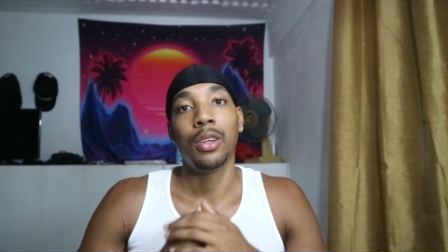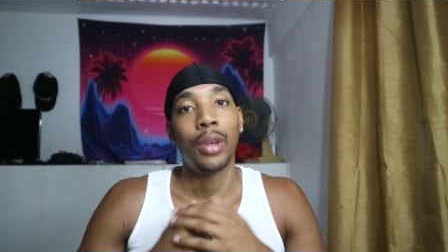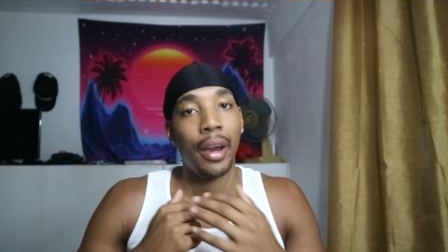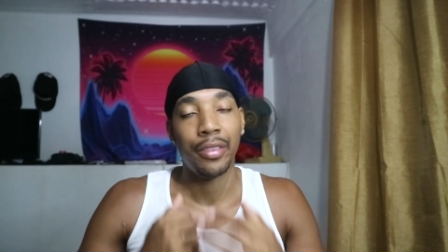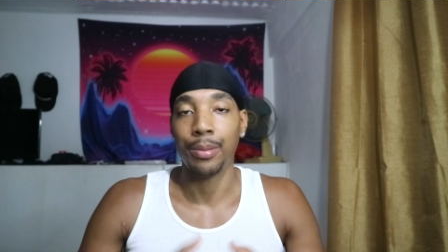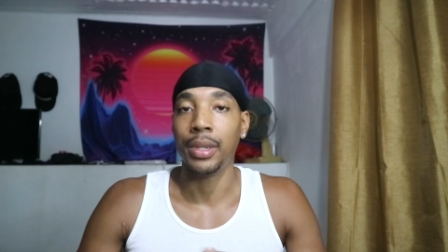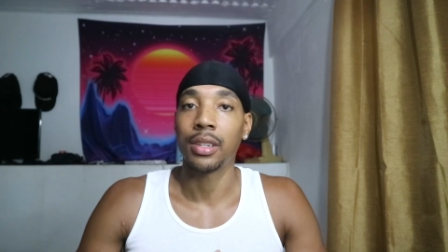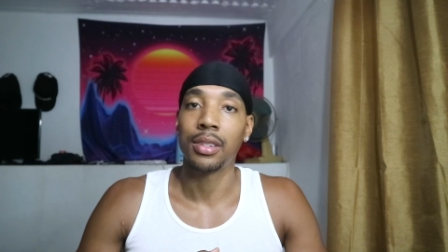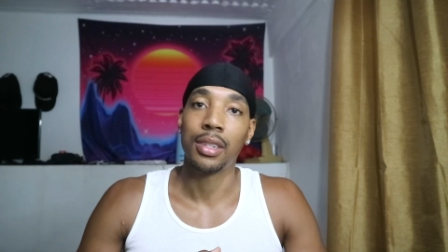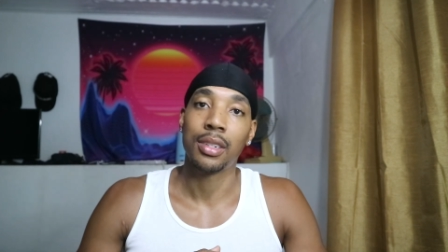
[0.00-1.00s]
you have to be
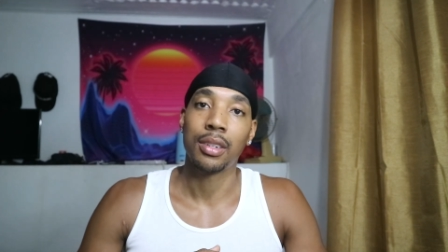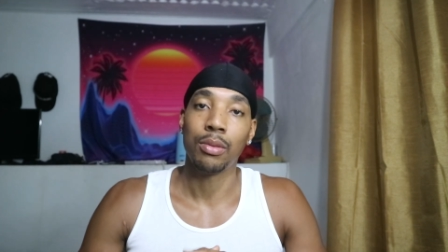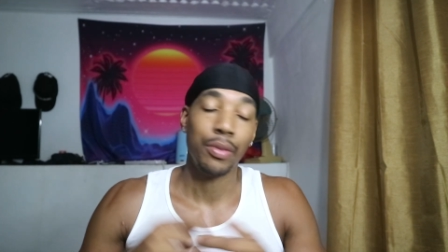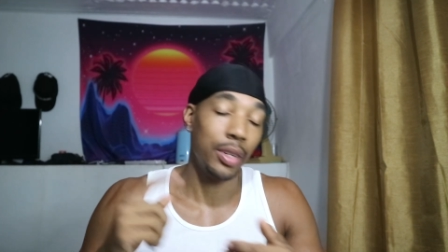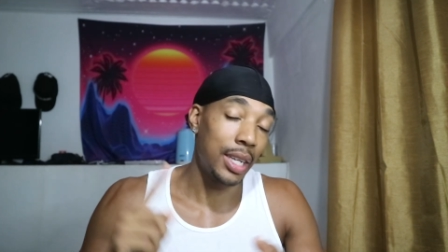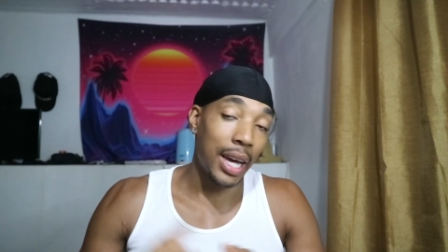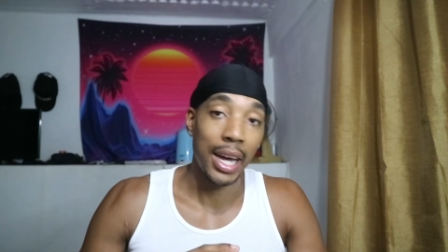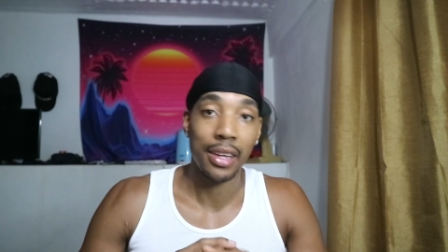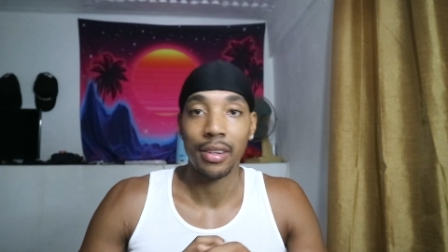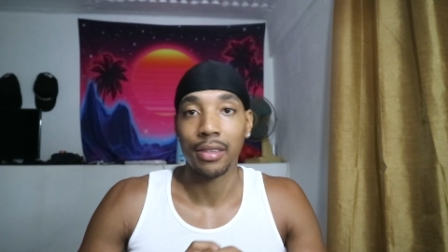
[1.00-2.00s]
consistent with your
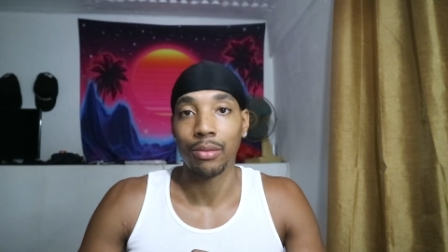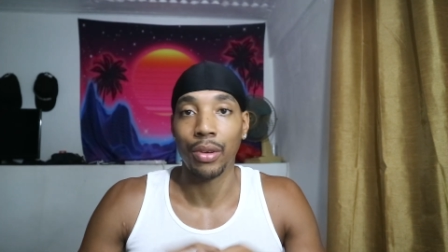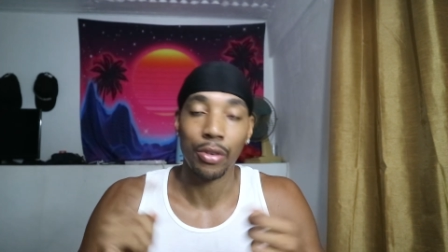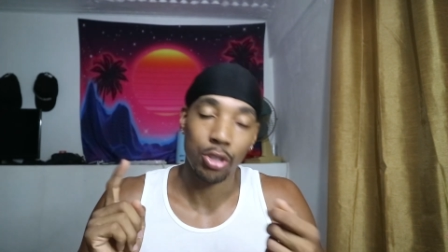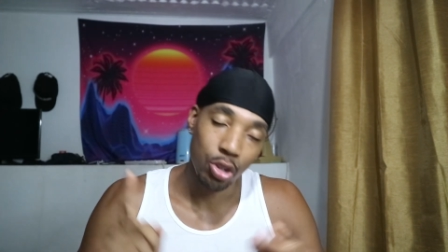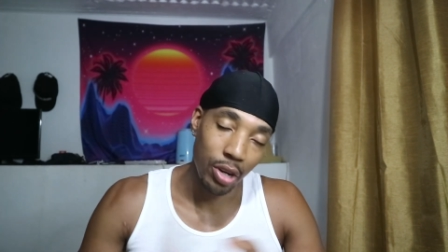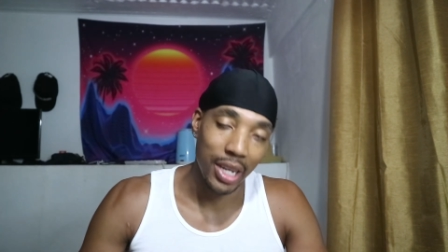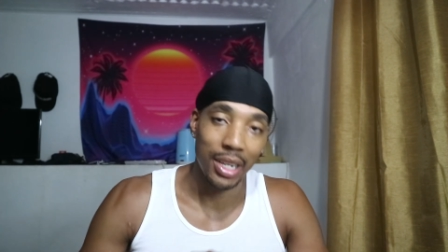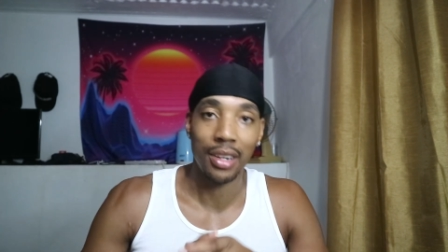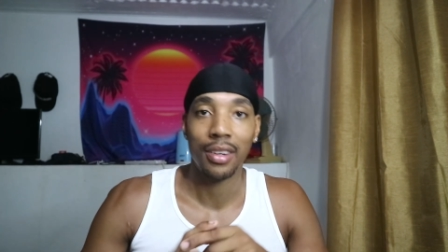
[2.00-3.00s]
diet, with your
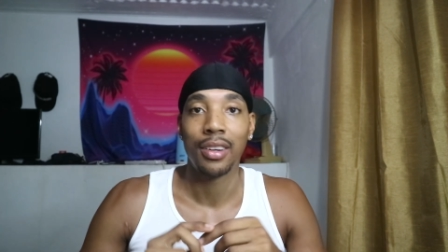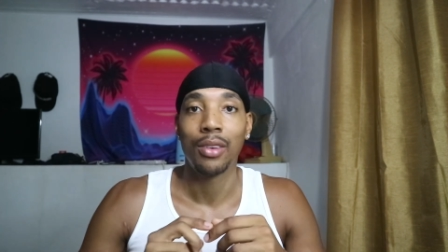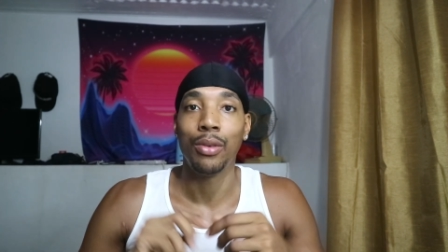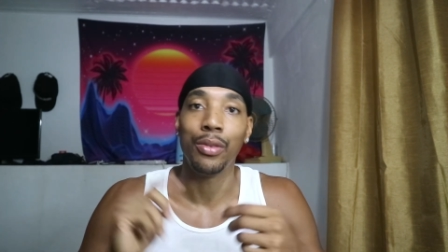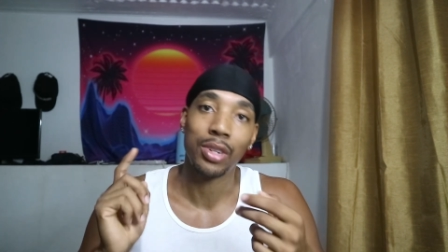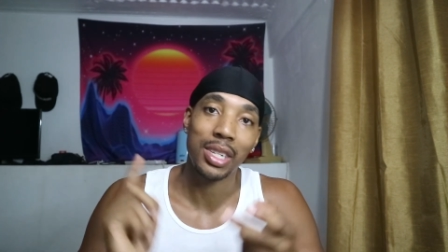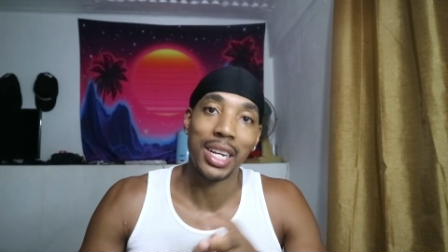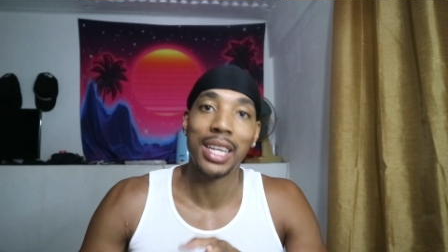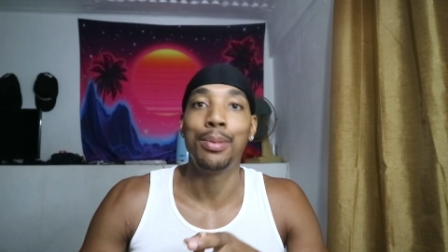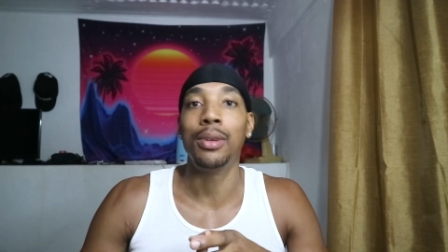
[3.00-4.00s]
training, with your
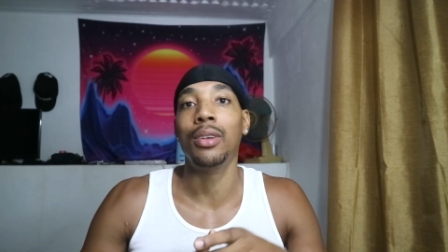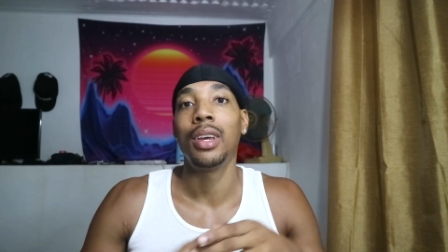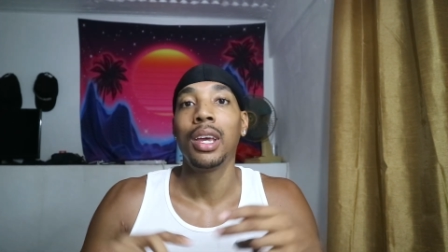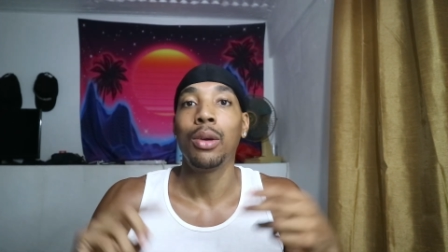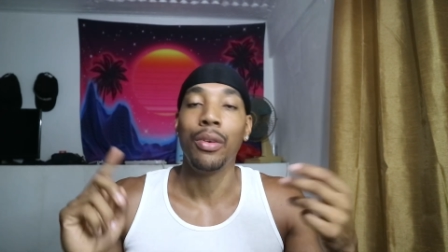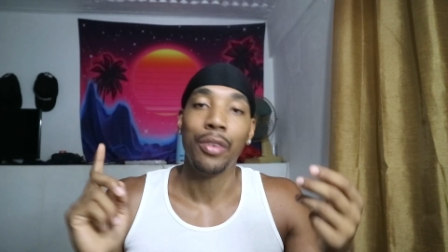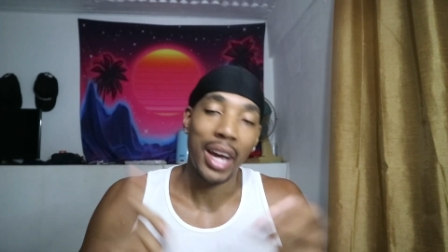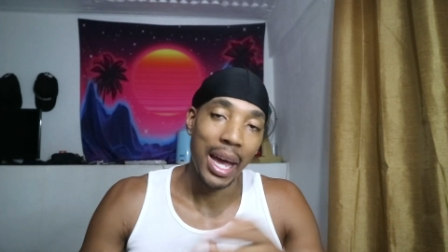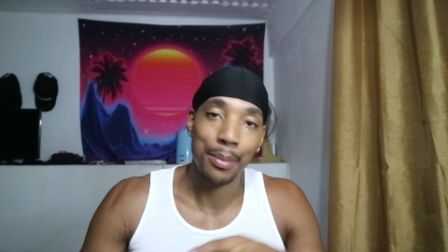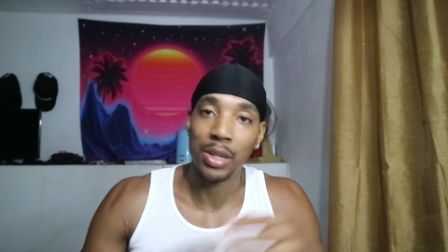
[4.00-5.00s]
sleeping, with
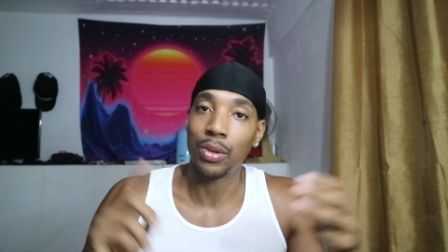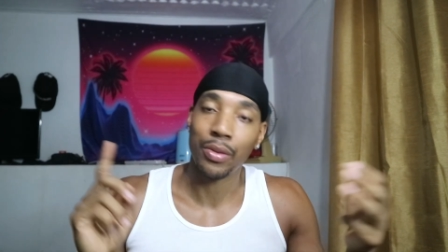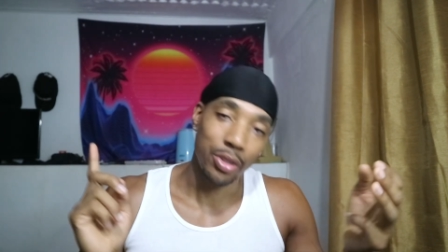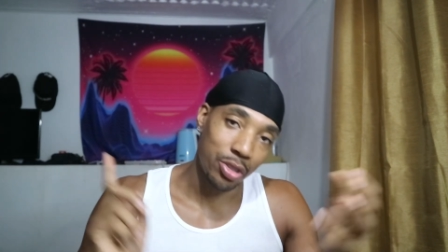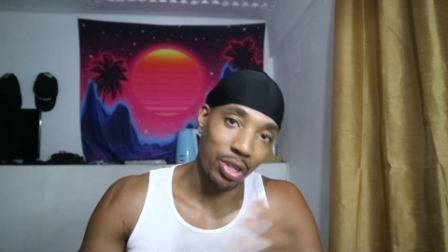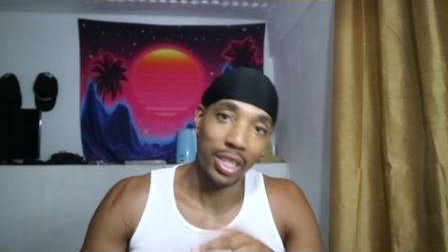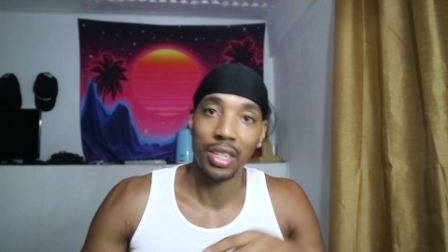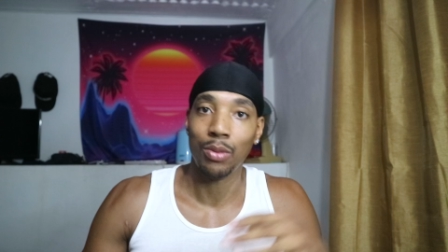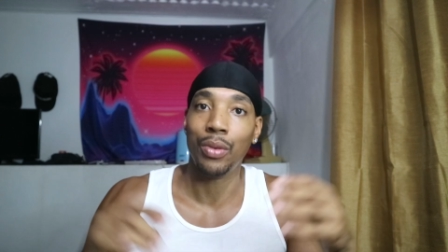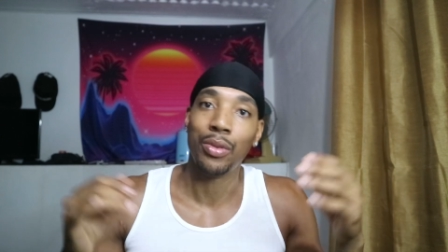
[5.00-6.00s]
your habits, with your
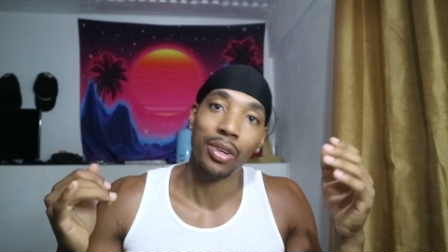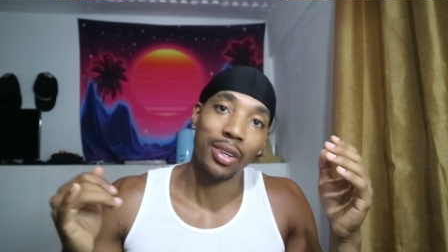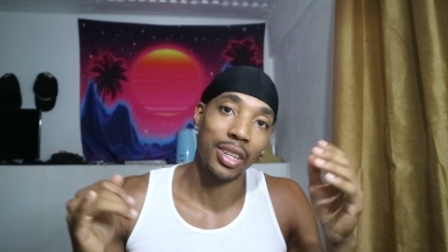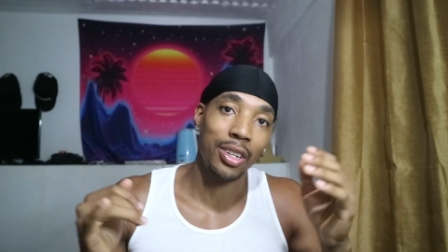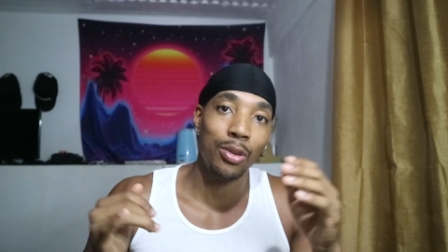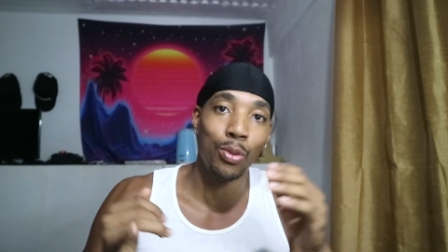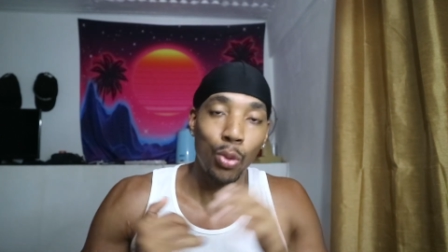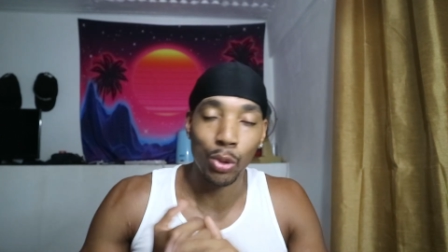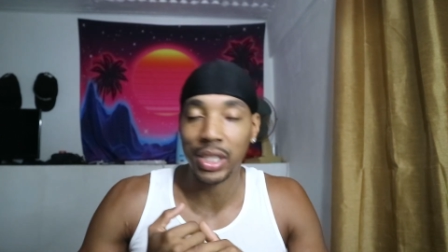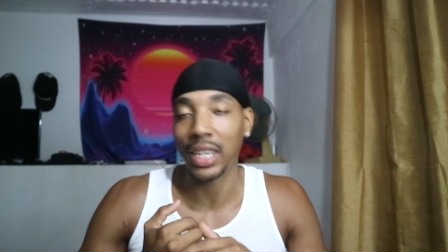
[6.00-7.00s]
stretching, with your, you know,
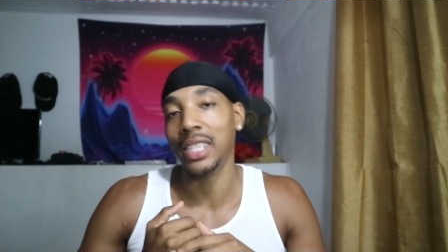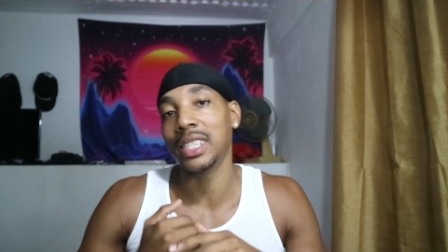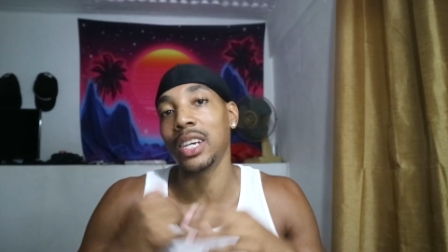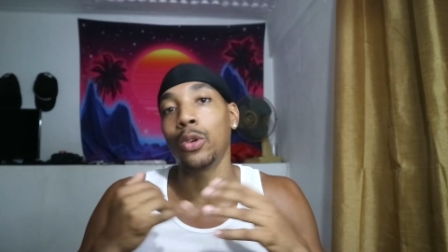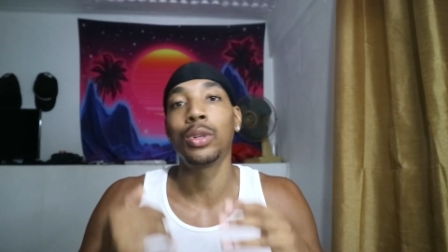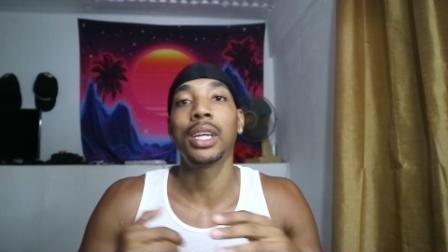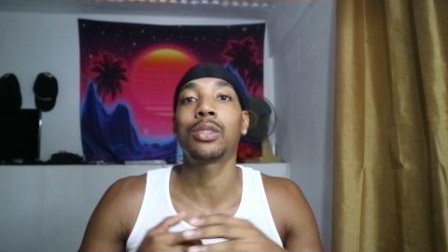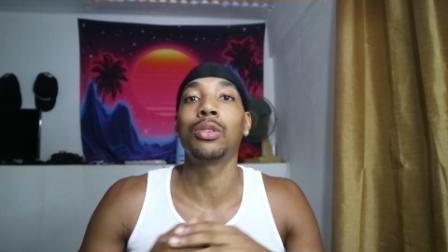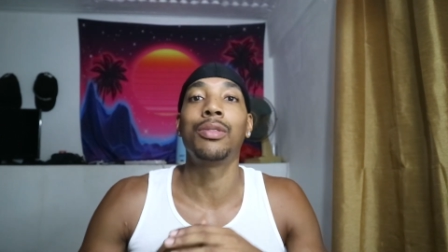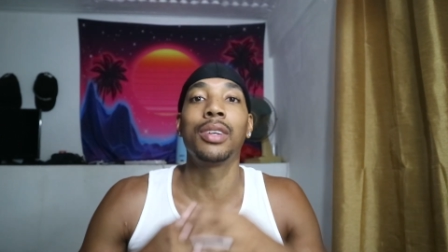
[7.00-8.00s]
water intake, all that
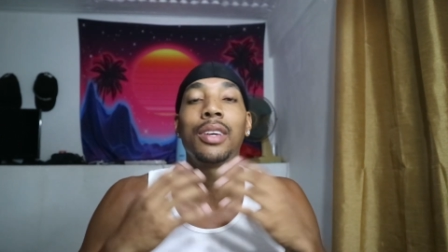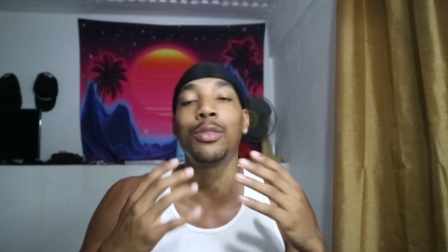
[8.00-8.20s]
sort of thing.